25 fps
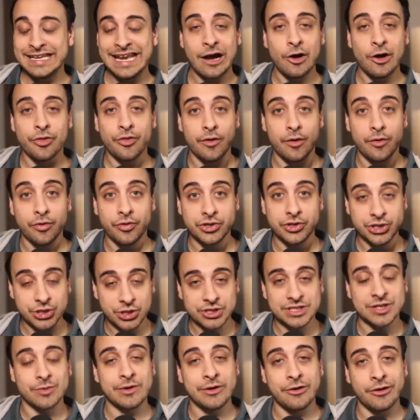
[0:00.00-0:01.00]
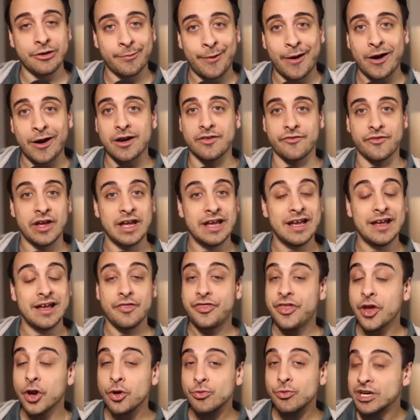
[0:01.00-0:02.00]
Now, the church that we were a part of,
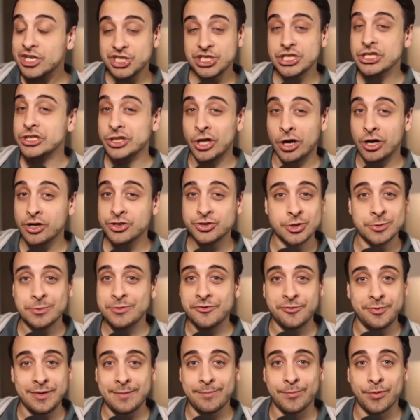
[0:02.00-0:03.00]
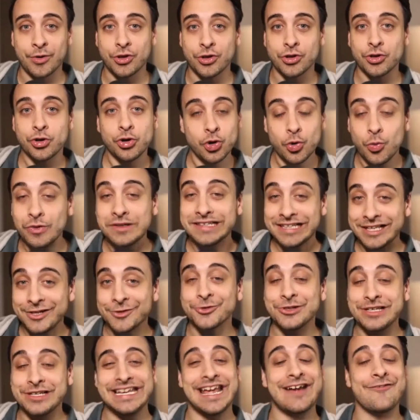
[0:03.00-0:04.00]
they're reaching a large group of people who would
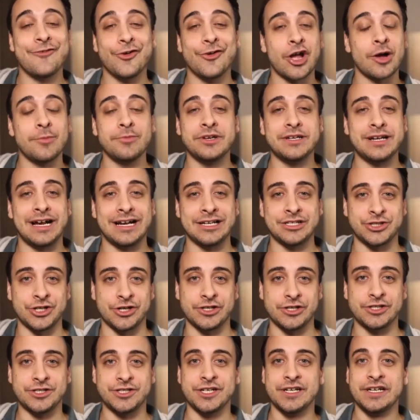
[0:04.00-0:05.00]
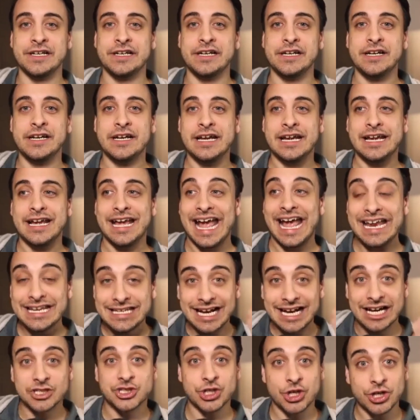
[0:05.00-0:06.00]
literally never come to dotChurch. And
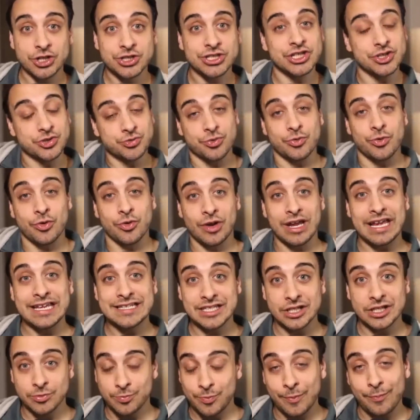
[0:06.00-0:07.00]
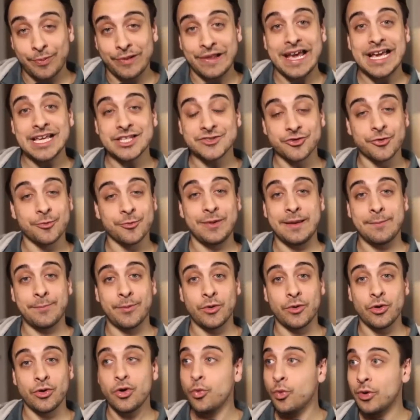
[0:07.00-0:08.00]
dotChurch is a place for
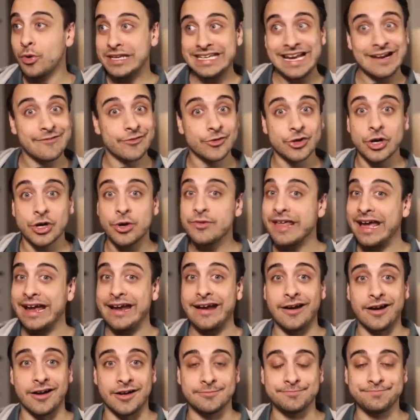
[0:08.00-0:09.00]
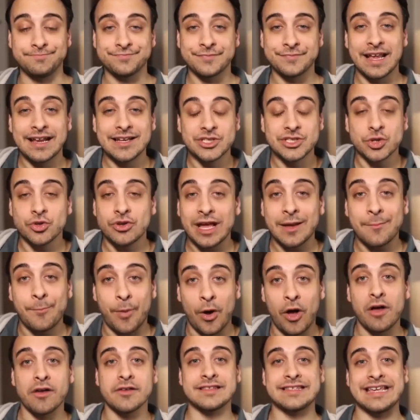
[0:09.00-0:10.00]
people who would never go there. And so like
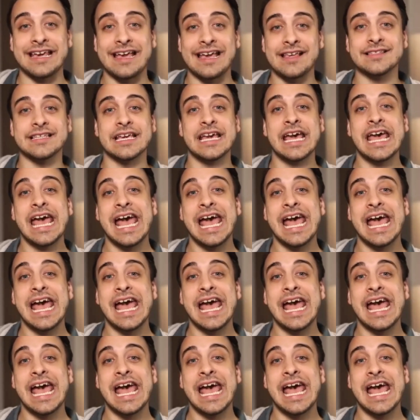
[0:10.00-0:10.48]
Paul says,